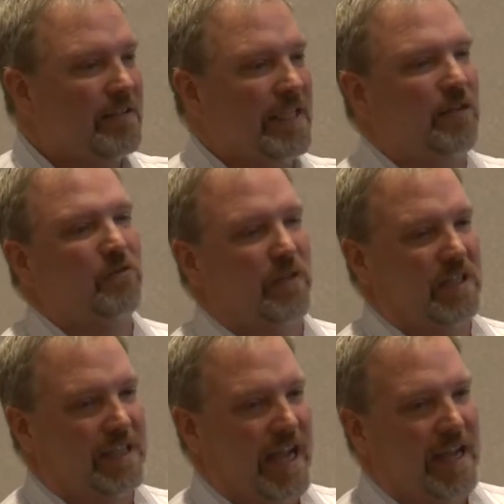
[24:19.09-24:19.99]
deals with the
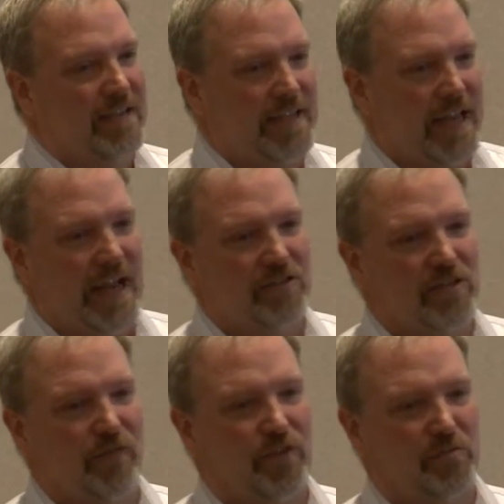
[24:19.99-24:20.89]
day in, day out
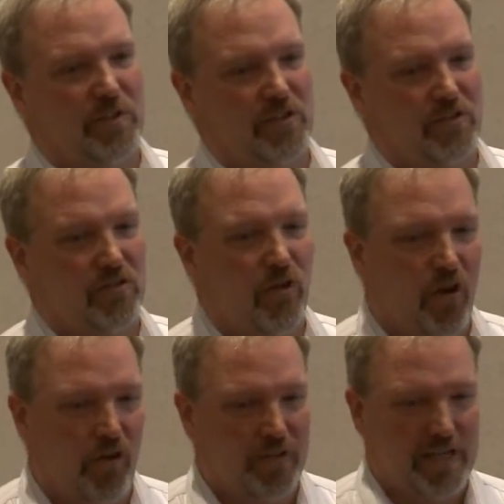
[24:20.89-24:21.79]
stuff in his business
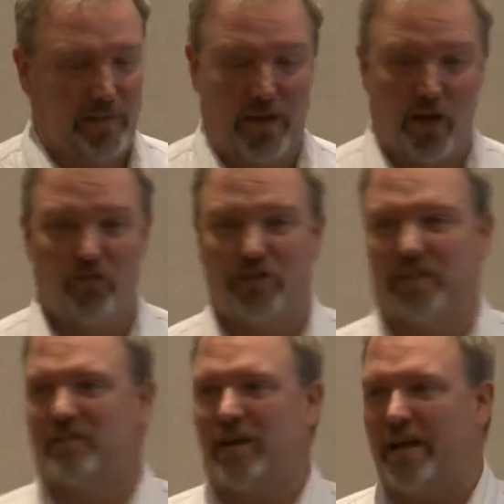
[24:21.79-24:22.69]
all the time. He knows it
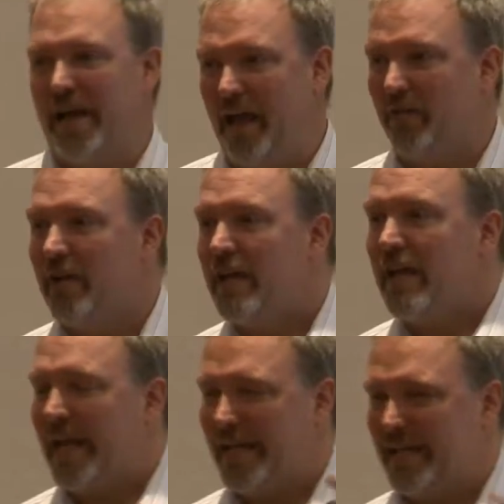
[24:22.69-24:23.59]
inside and out.
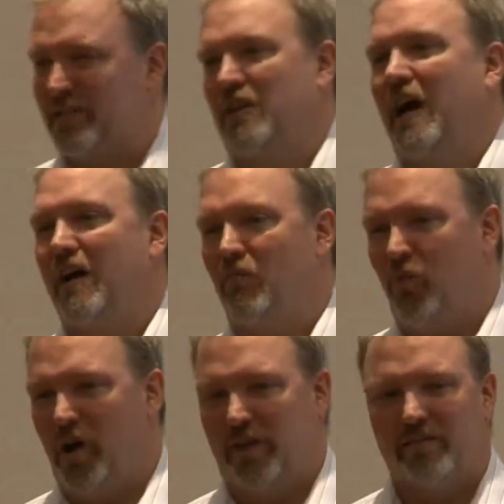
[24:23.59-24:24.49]
He does not
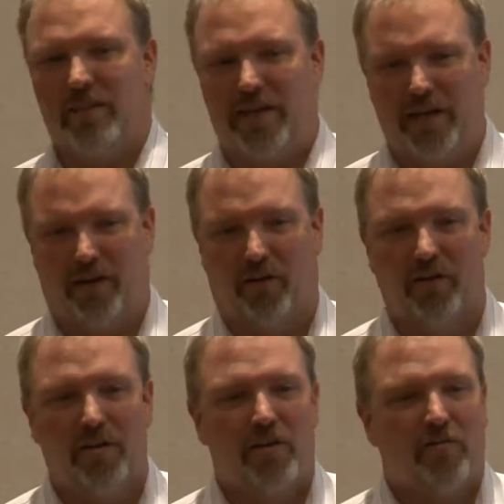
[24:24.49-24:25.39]
want to hear
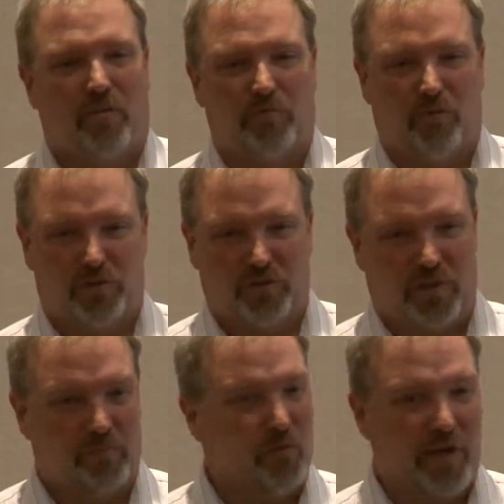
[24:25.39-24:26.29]
from
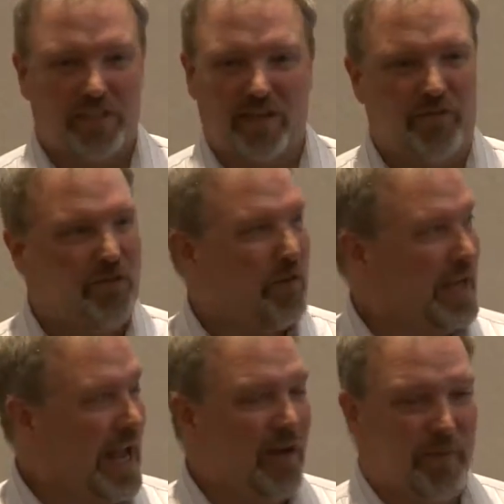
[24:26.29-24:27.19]
some 27-year-old
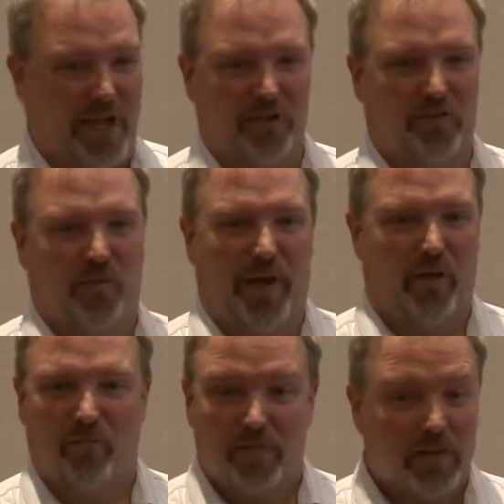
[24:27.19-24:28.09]
account manager about